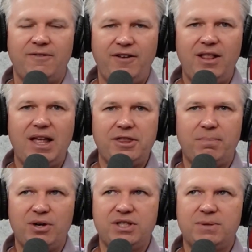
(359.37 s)
Fill out the
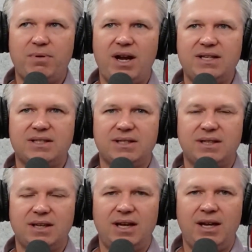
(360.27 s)
purchase price
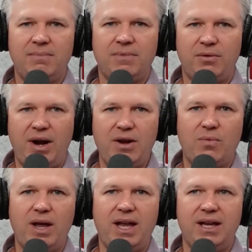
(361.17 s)
the right
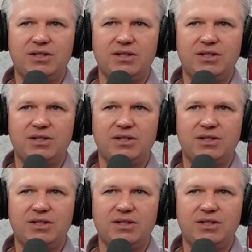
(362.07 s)
way,